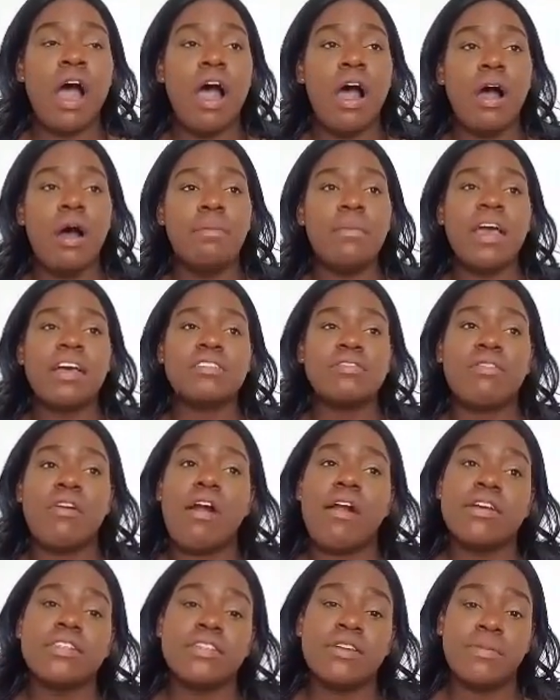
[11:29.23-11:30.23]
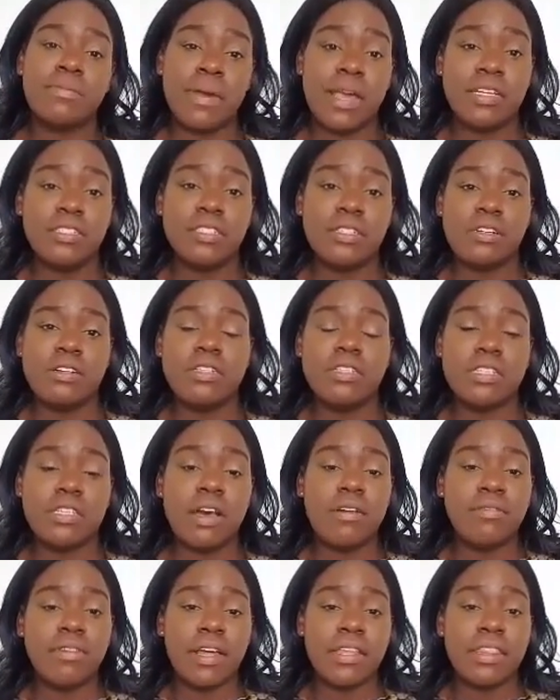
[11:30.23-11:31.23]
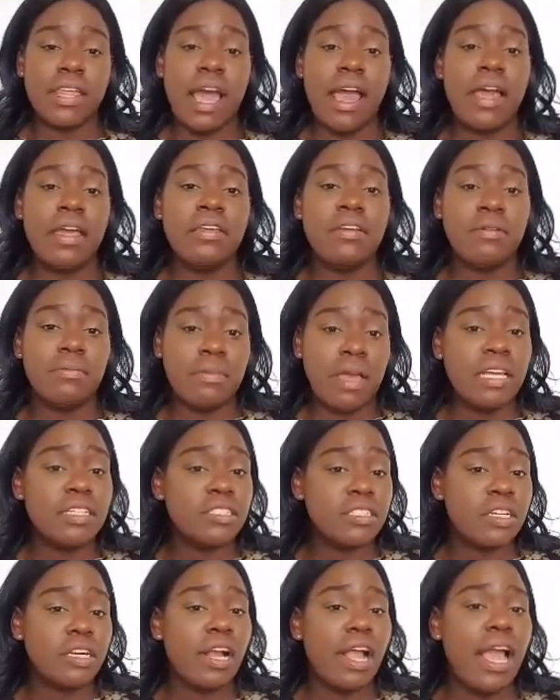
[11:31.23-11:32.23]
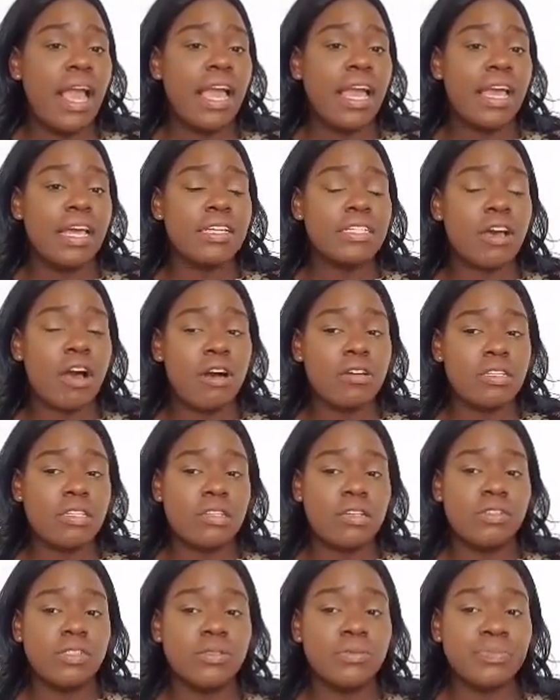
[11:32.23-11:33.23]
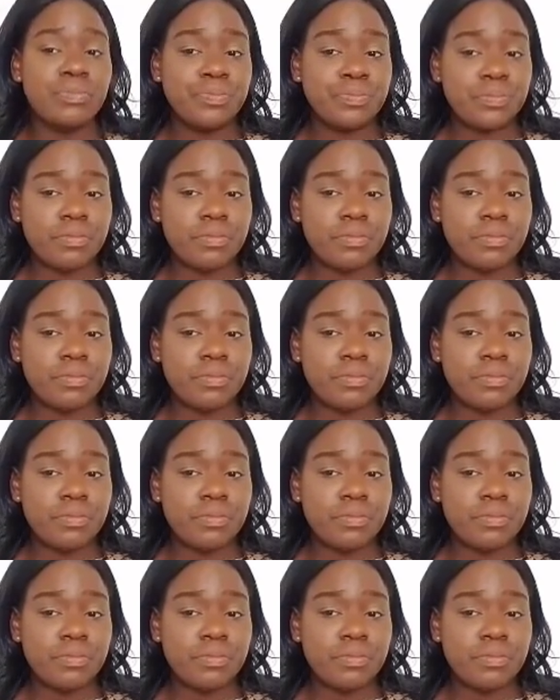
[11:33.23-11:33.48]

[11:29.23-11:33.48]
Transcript: as far as your major and stuff like that, your major and also